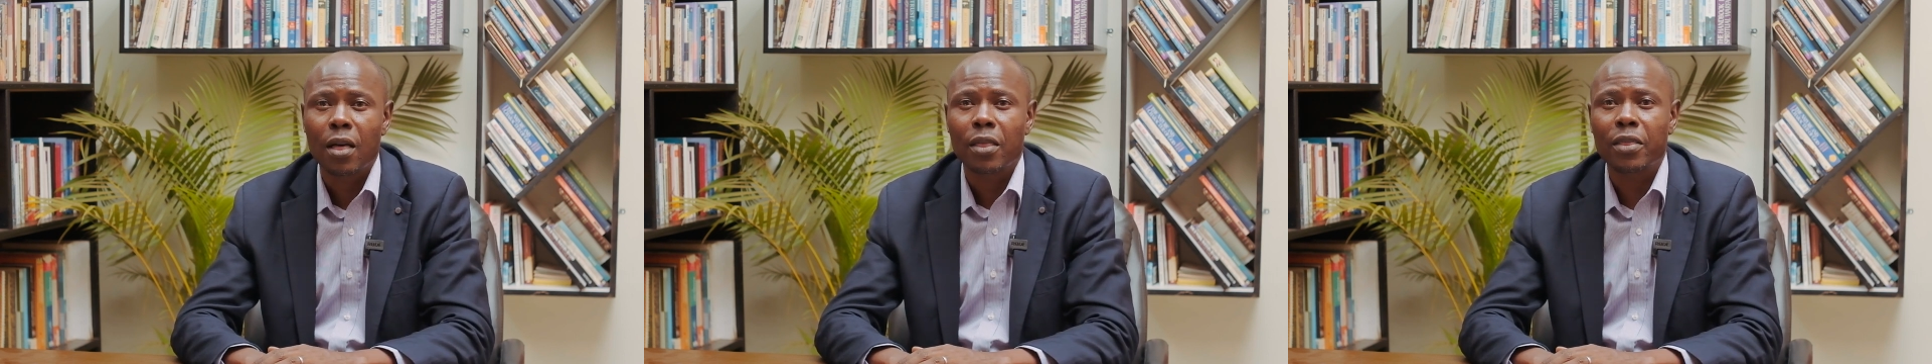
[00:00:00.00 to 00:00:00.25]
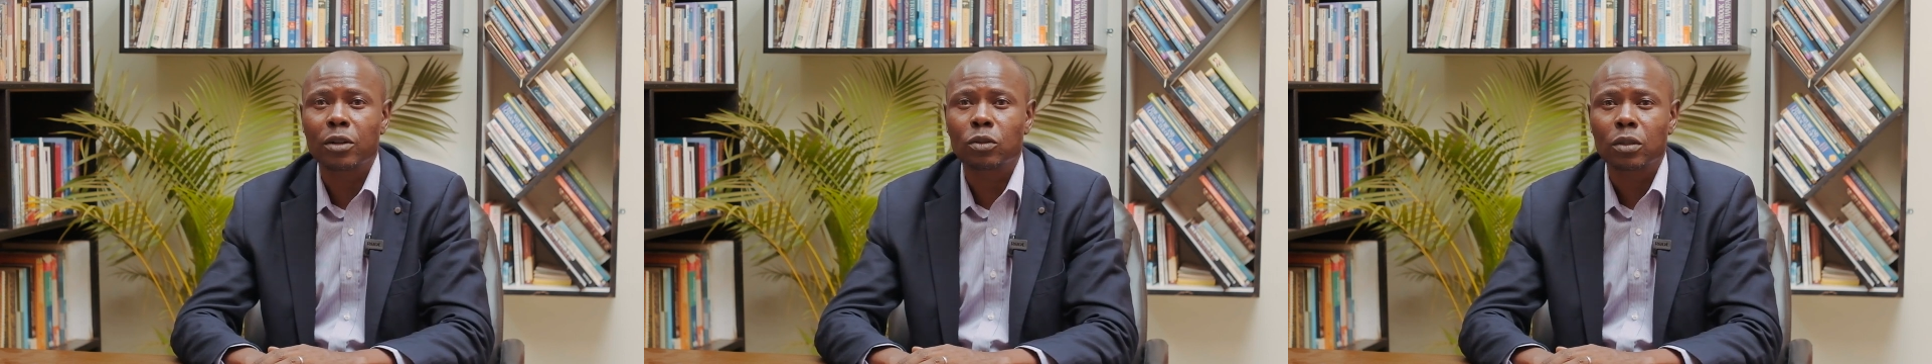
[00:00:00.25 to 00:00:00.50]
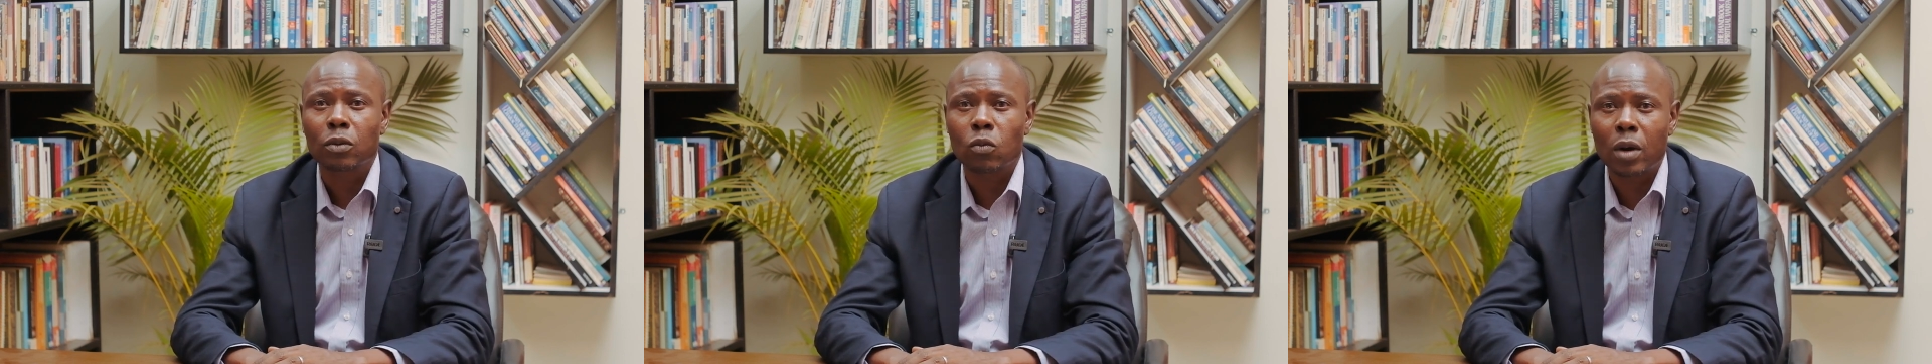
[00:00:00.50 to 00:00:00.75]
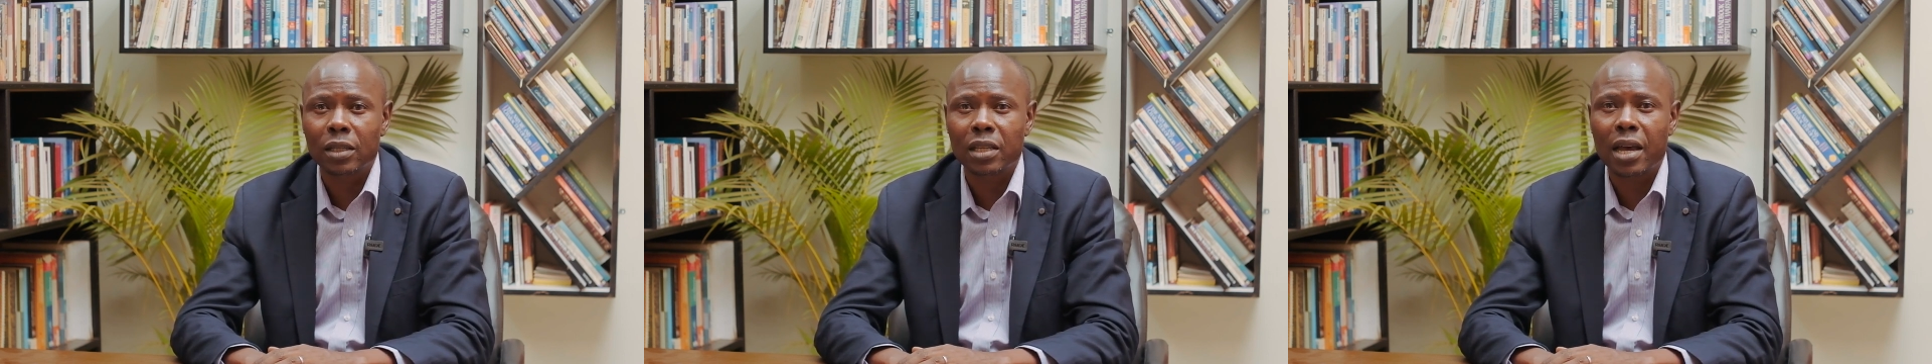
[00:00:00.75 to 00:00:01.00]
that
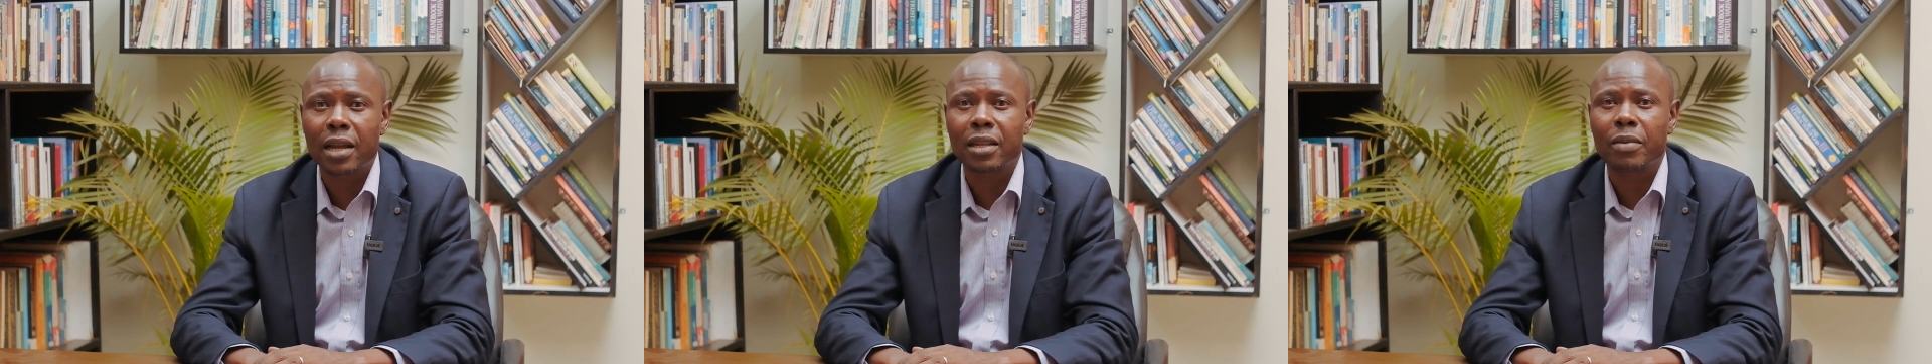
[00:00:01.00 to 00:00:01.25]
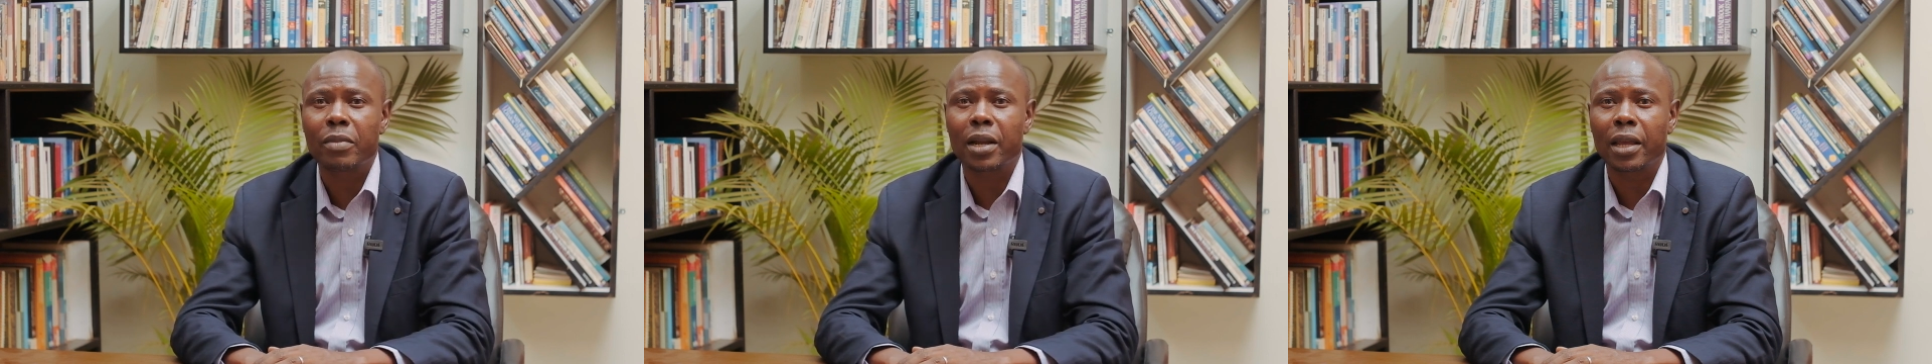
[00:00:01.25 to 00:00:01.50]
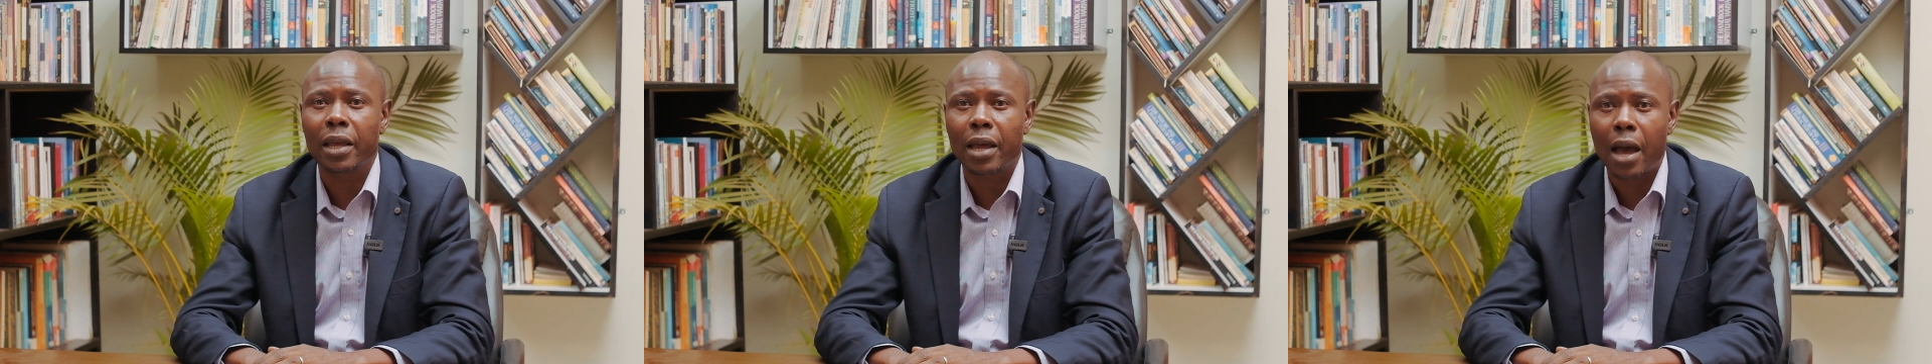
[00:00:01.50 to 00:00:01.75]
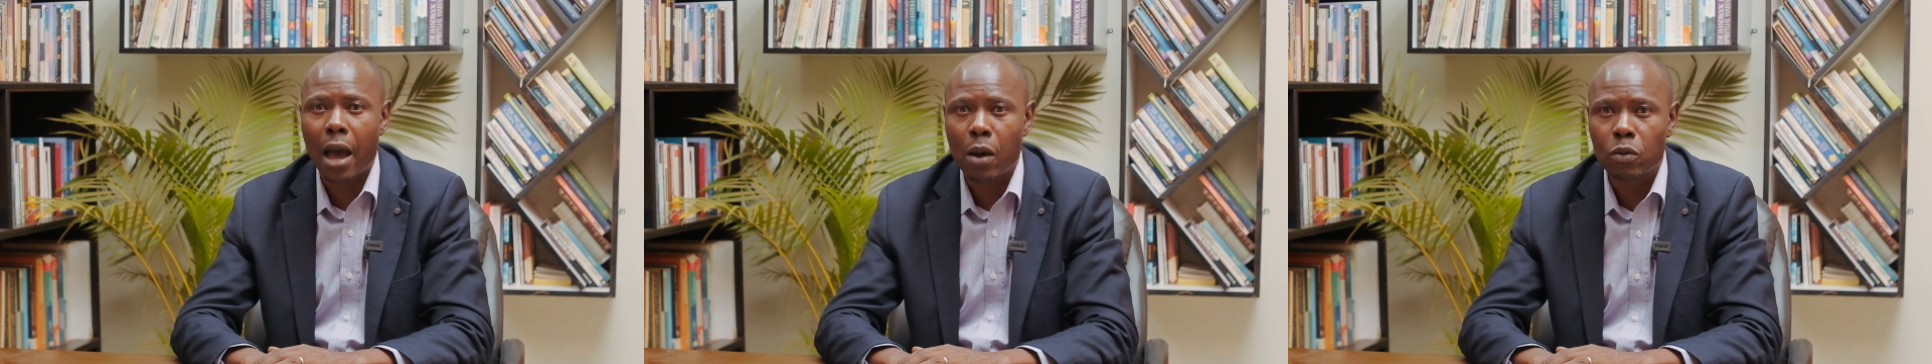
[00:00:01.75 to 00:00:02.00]
once I had the money,
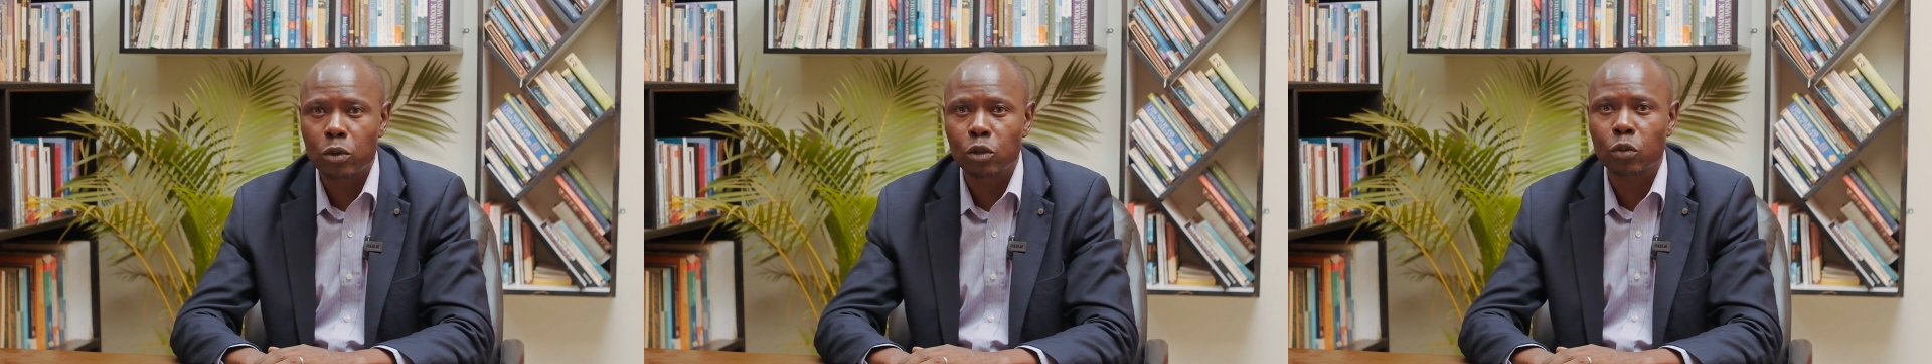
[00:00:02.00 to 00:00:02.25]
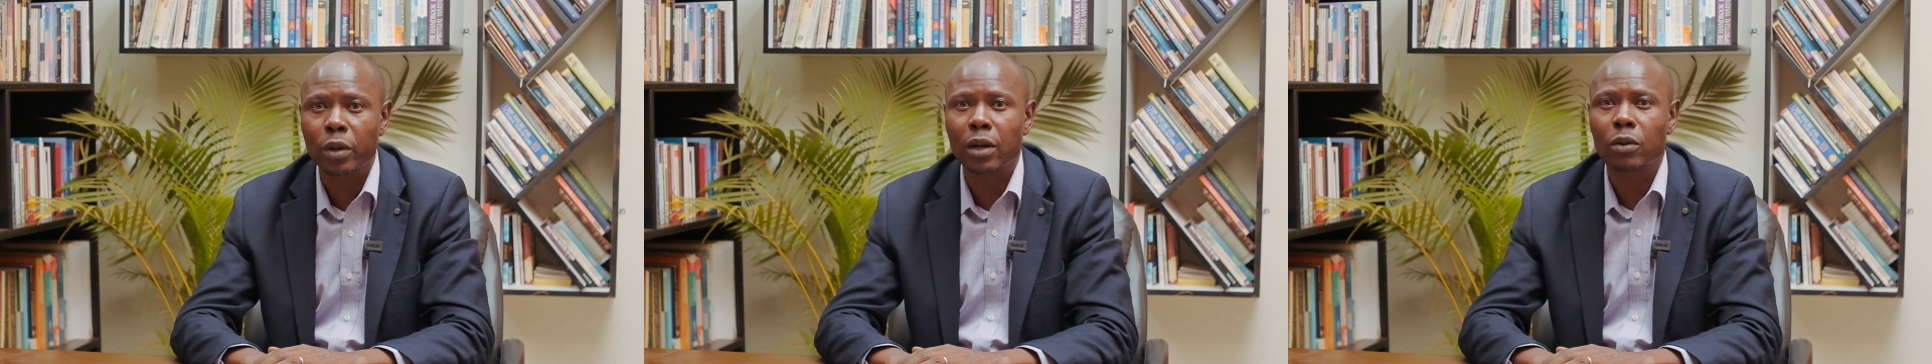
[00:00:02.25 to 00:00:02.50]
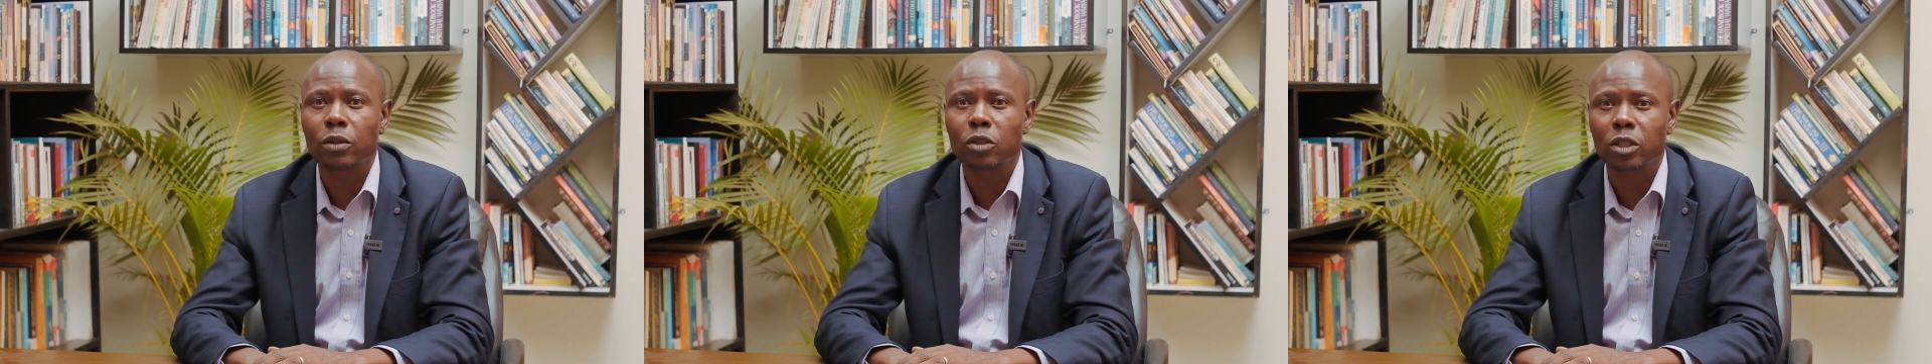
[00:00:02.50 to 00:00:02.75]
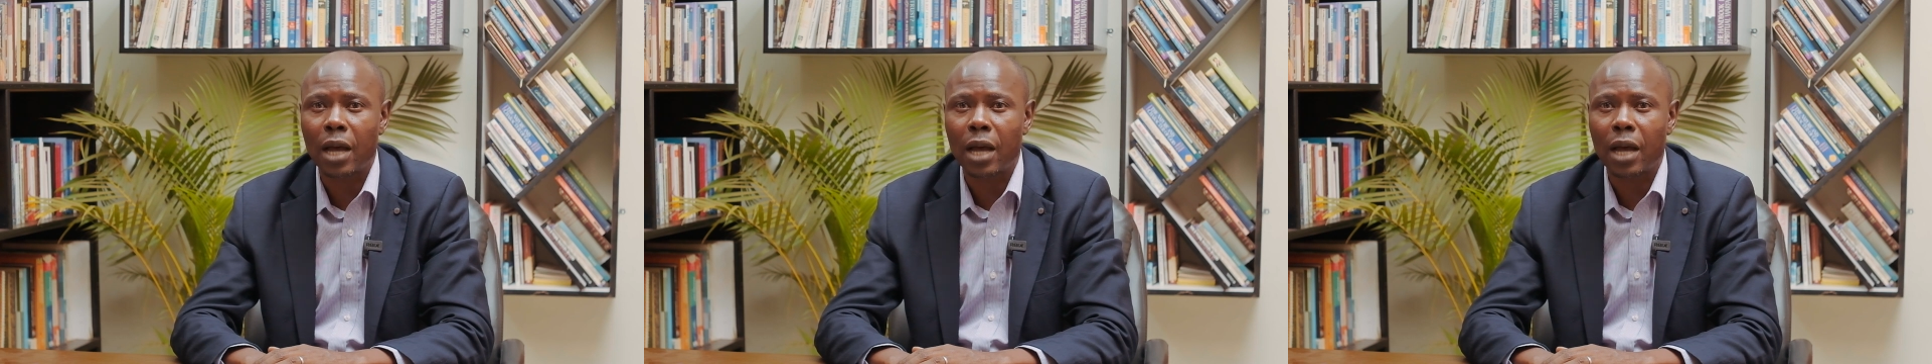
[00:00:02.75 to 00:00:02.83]
I would do a launch.